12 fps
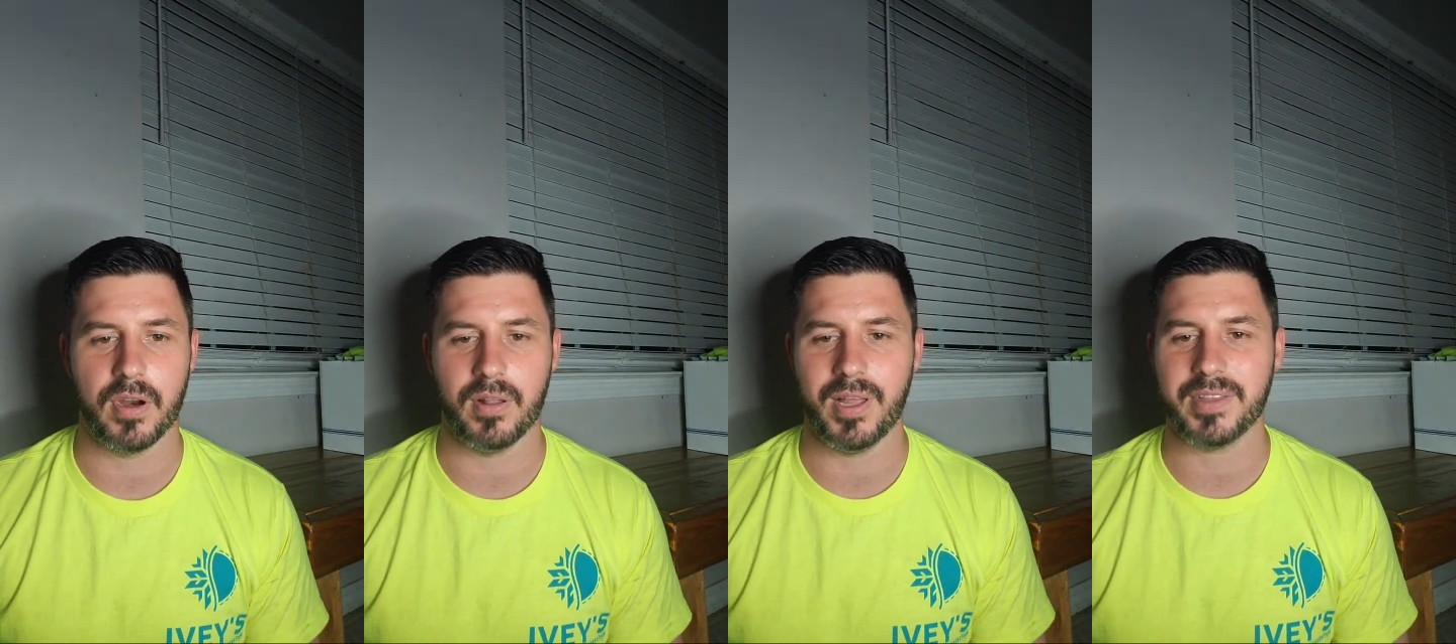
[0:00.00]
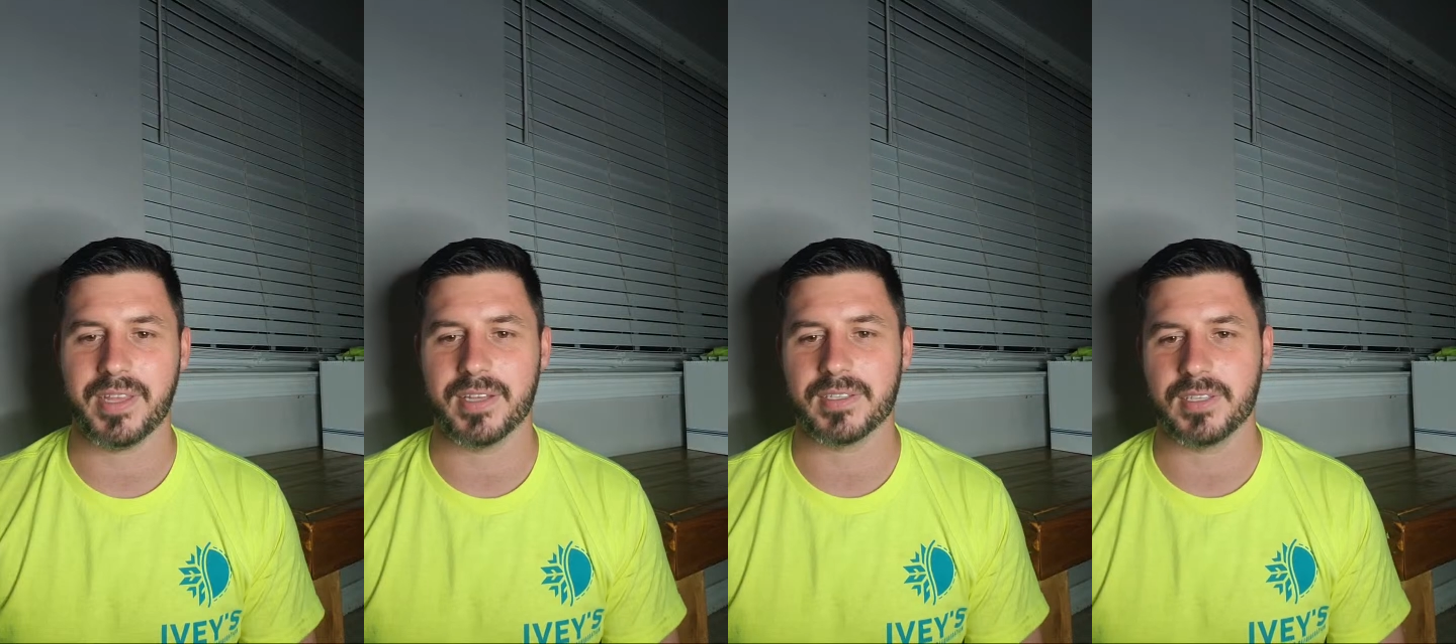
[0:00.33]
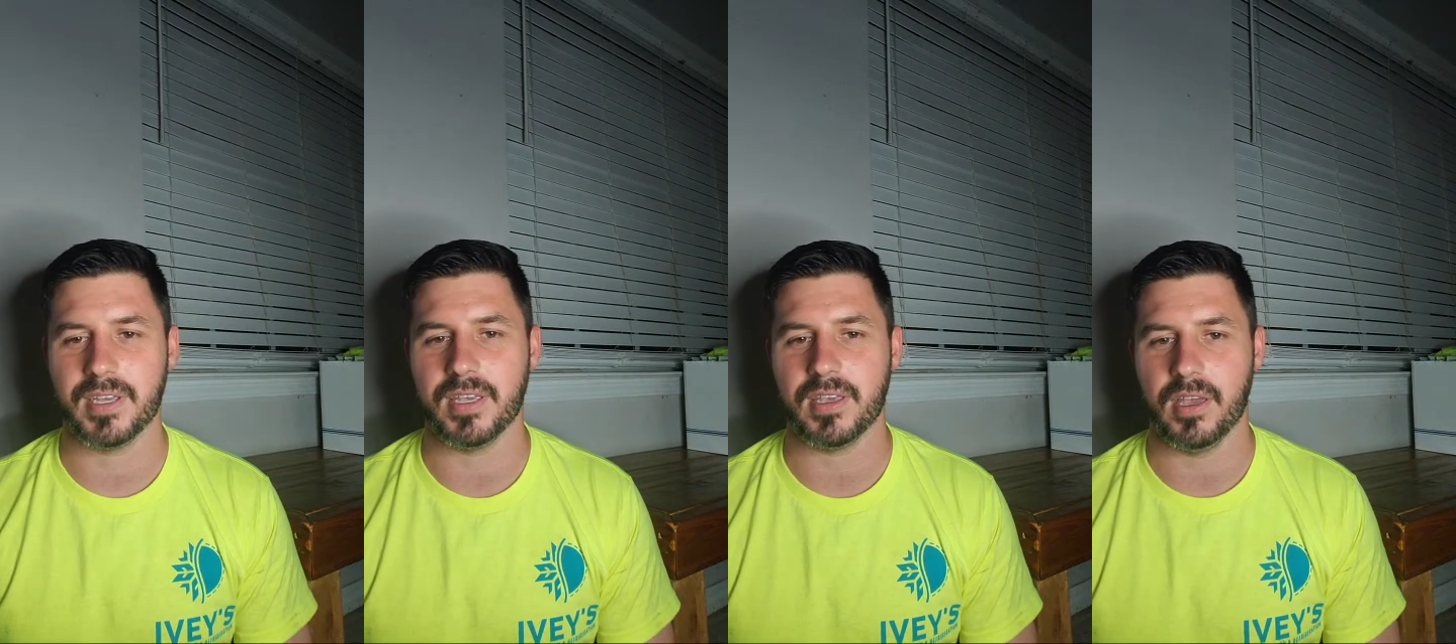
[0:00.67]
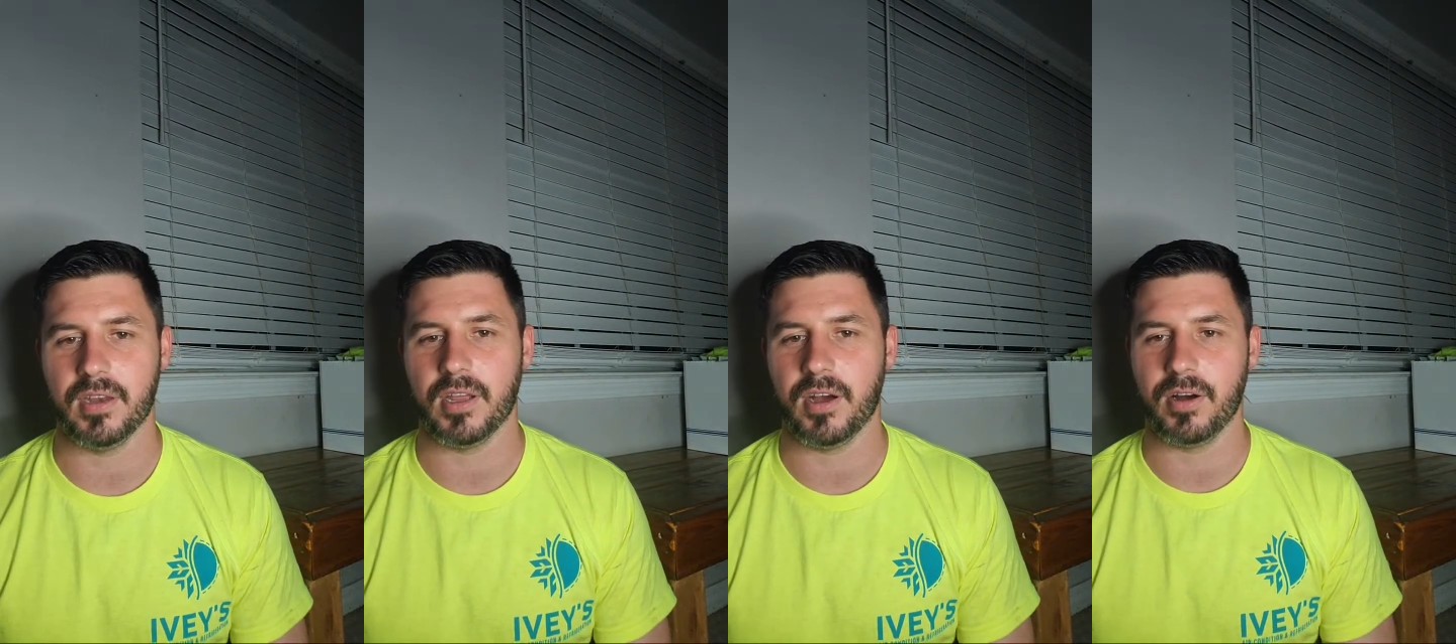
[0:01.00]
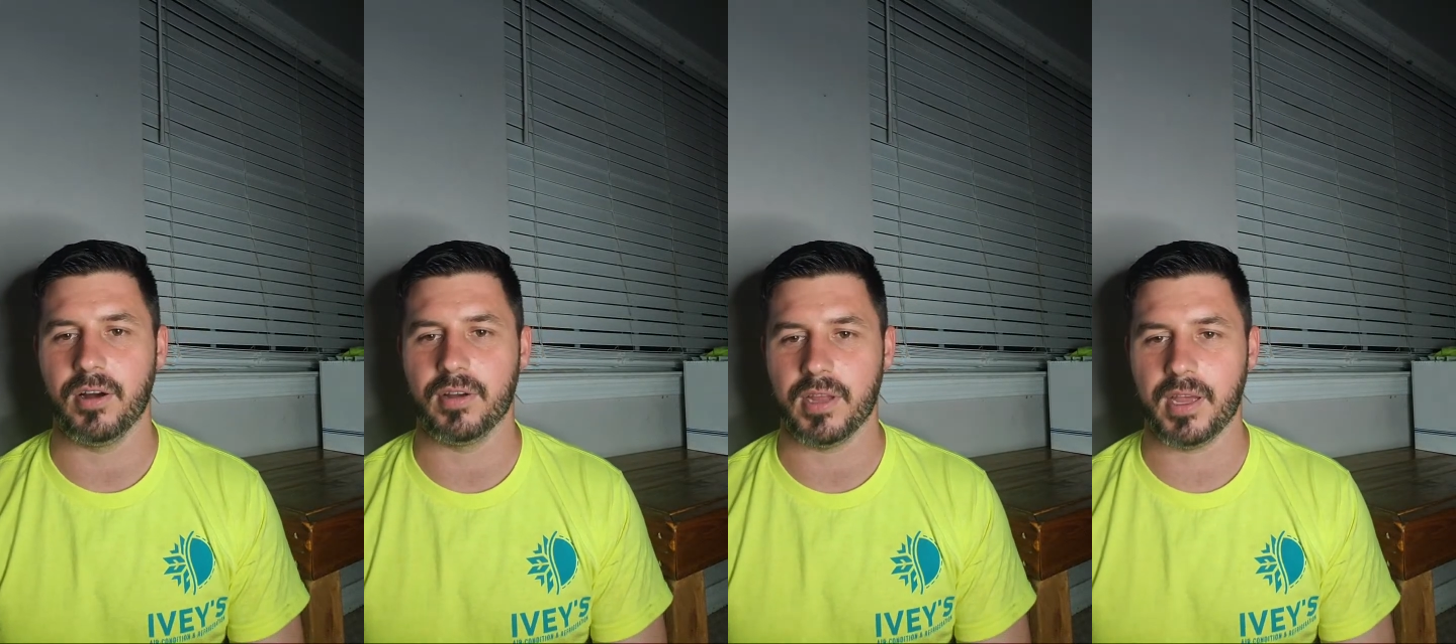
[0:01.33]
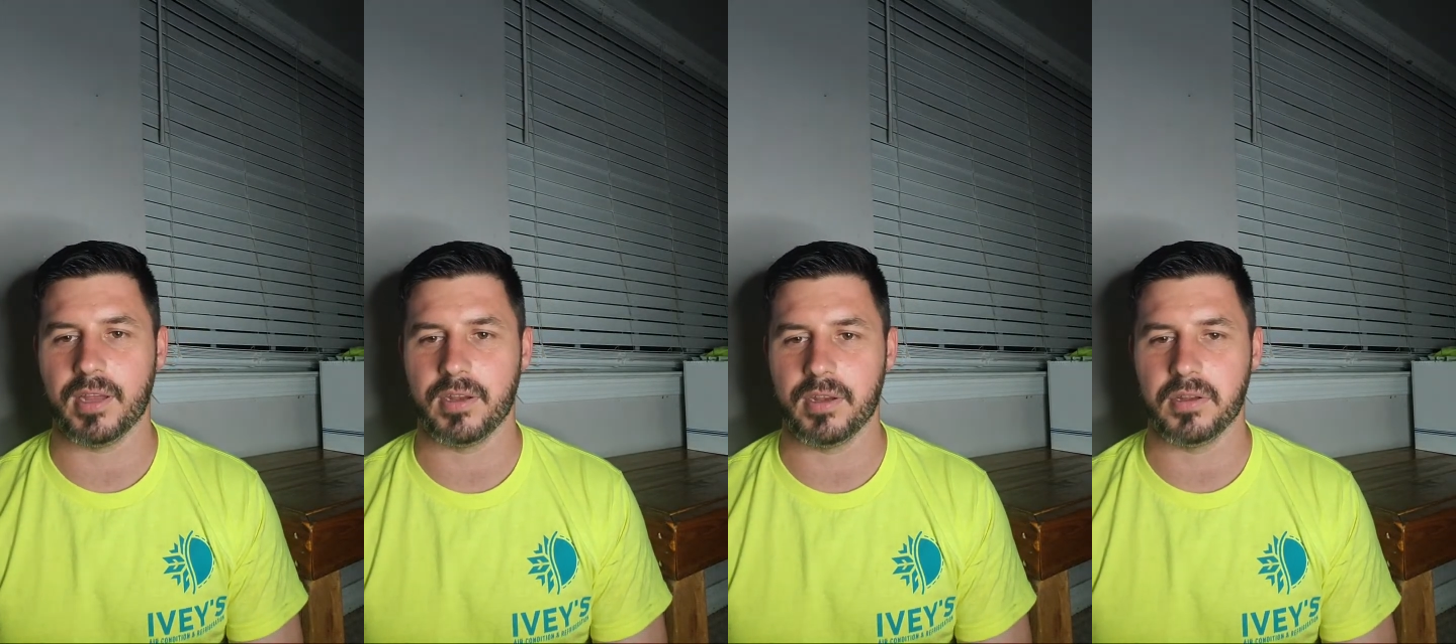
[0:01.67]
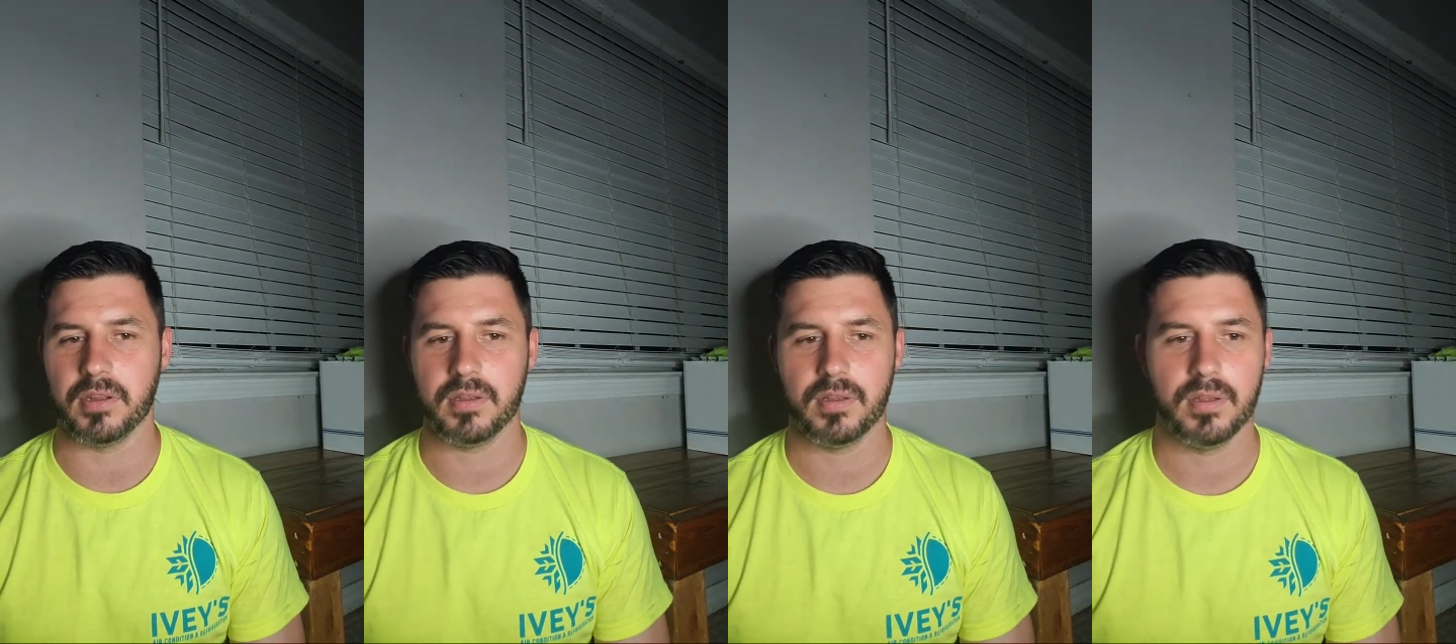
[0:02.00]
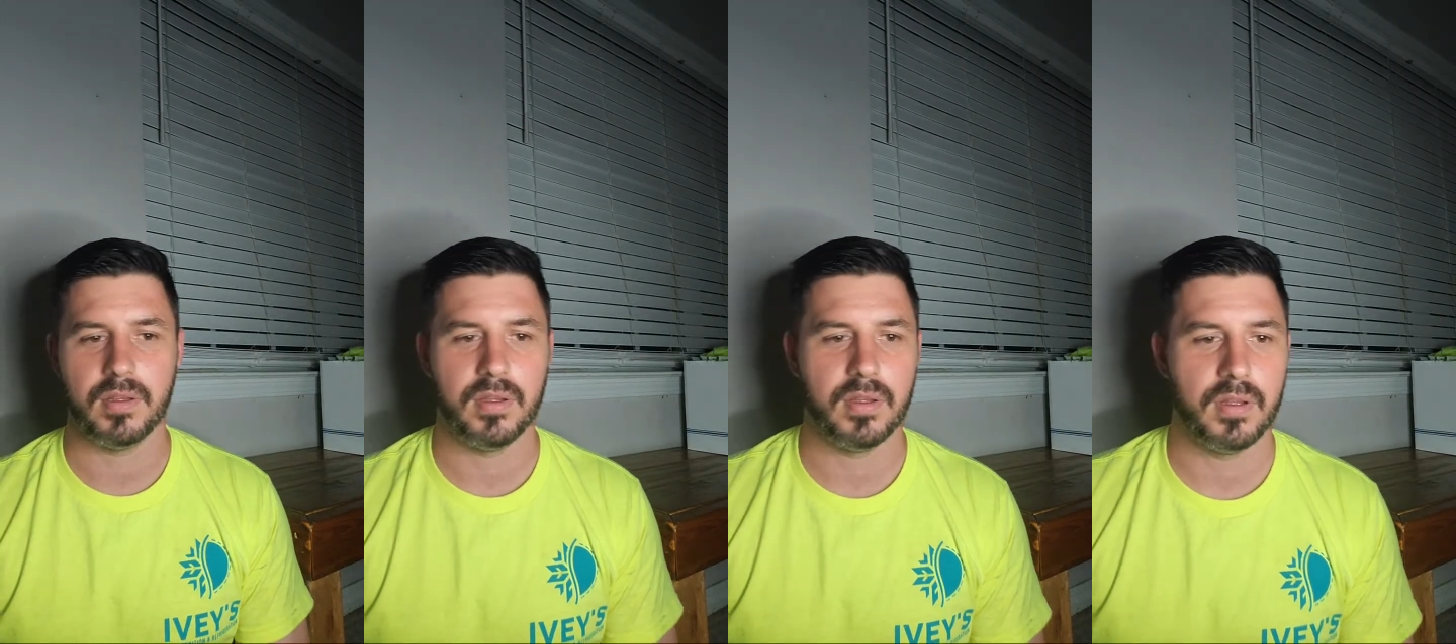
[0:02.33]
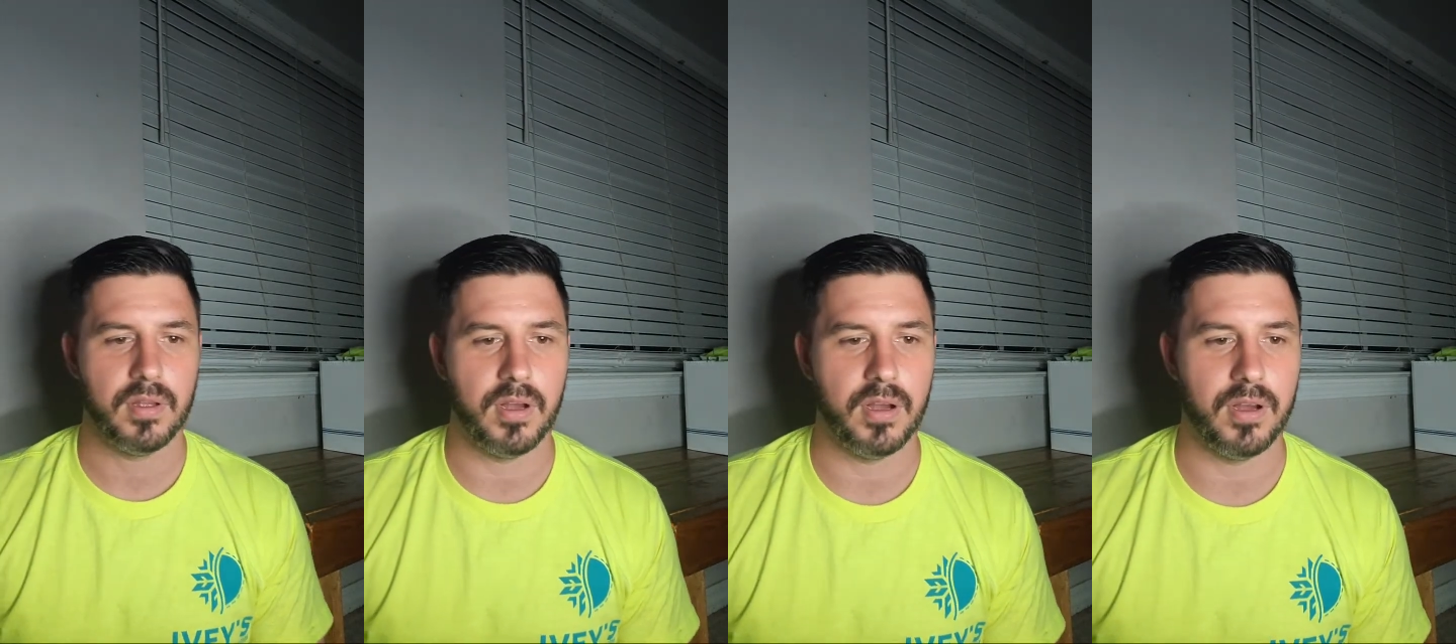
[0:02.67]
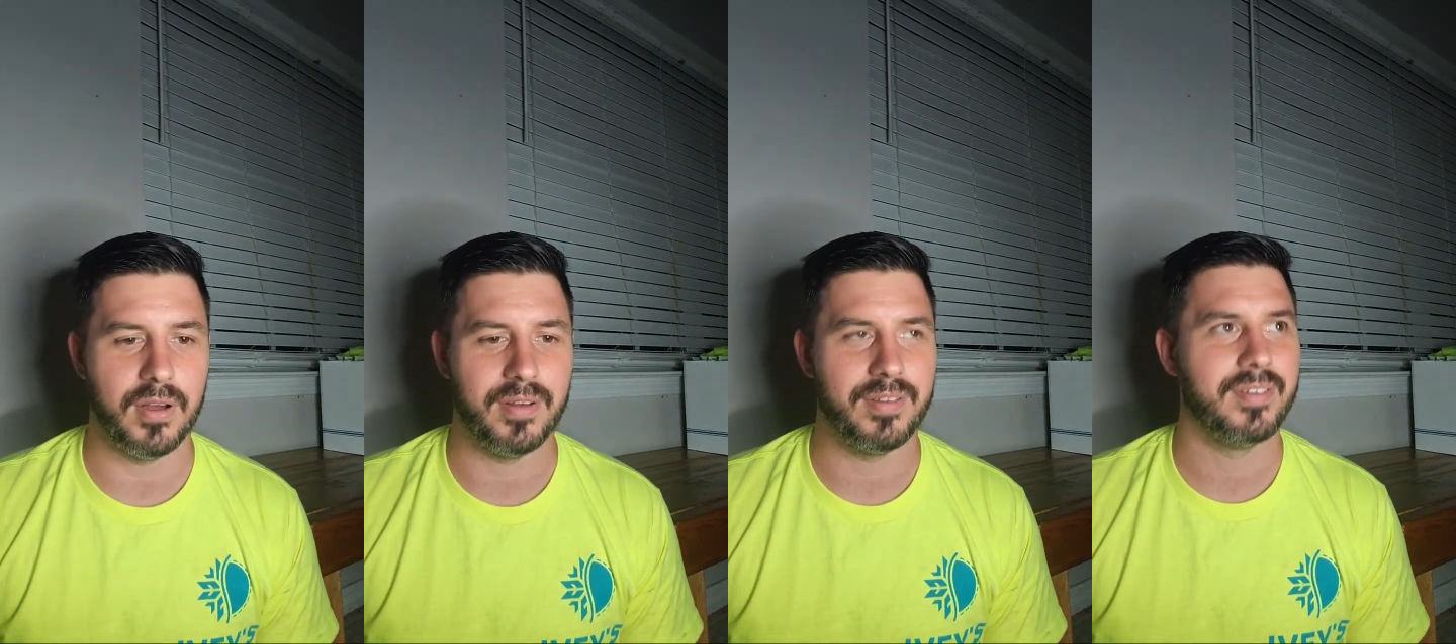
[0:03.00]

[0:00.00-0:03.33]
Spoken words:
Let that sink in. Y'all heard that, didn't you? Y'all